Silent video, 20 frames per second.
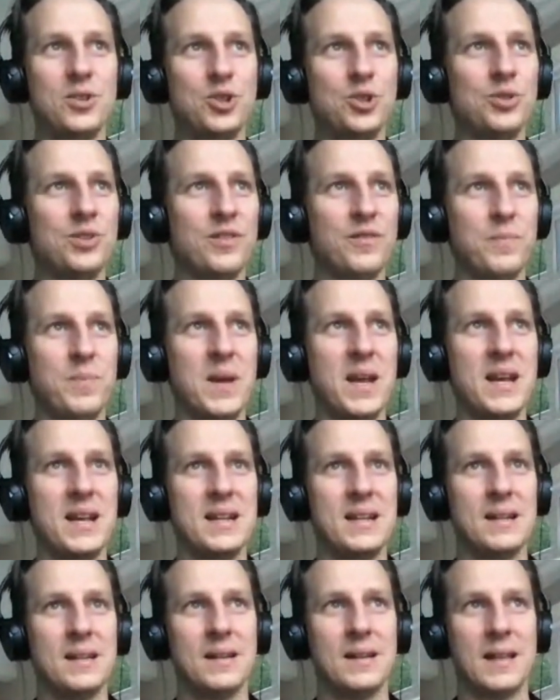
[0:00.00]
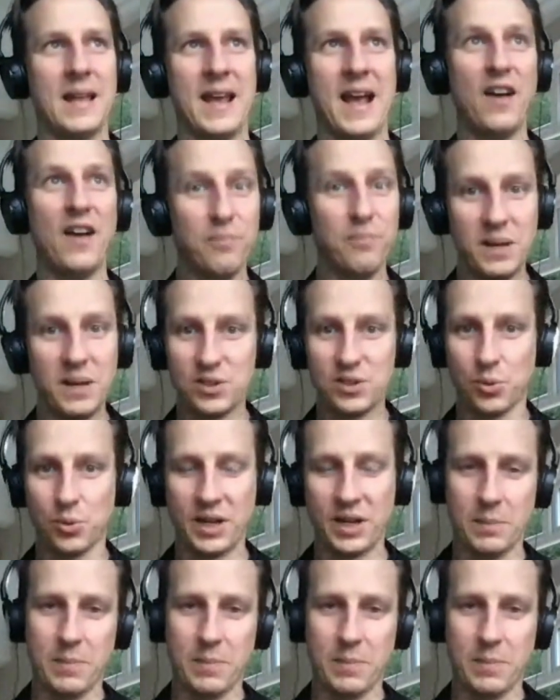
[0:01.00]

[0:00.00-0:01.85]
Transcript: should have been, they have been